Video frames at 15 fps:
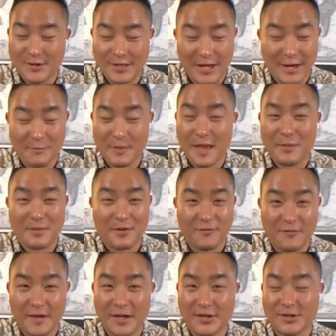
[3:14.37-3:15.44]
then I'll be able to
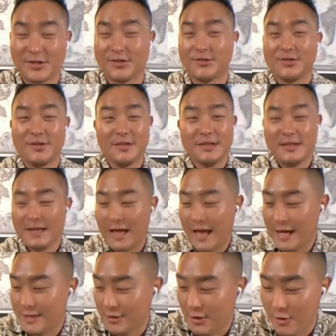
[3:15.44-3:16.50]
finish because
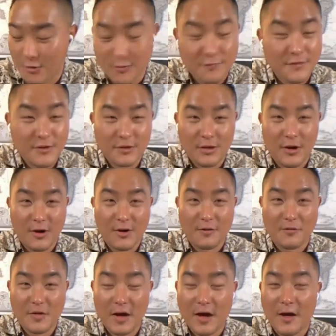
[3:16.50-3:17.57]
I could already feel the heart
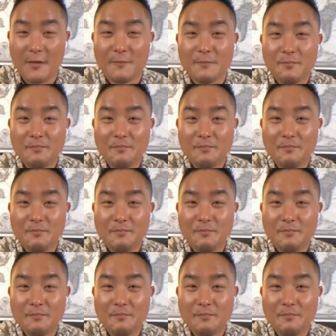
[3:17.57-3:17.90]
of God.